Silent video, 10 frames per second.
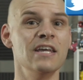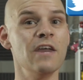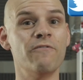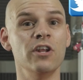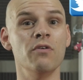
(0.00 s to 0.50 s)

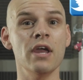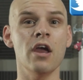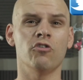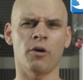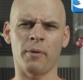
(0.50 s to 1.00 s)
If you're new here,
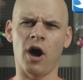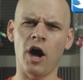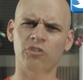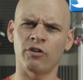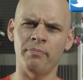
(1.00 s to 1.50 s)
drop a
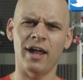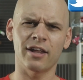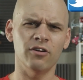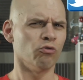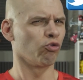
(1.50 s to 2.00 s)
hydrogen
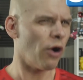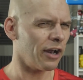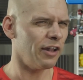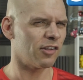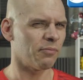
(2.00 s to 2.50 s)
particle right
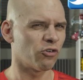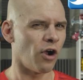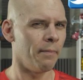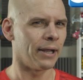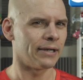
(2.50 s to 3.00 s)
on that
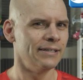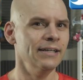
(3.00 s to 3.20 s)
subscribe button.